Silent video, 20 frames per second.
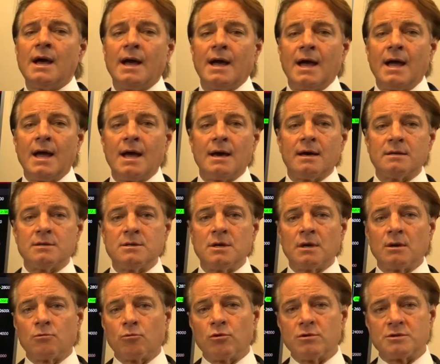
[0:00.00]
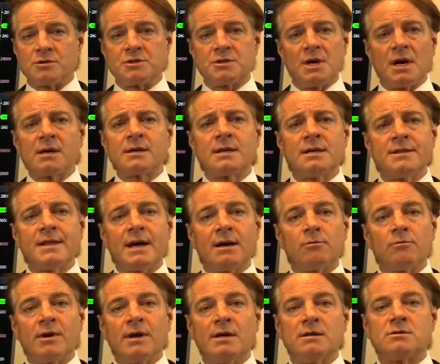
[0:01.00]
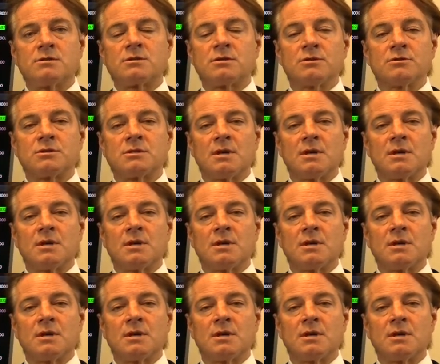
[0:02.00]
and we're stuck in that range till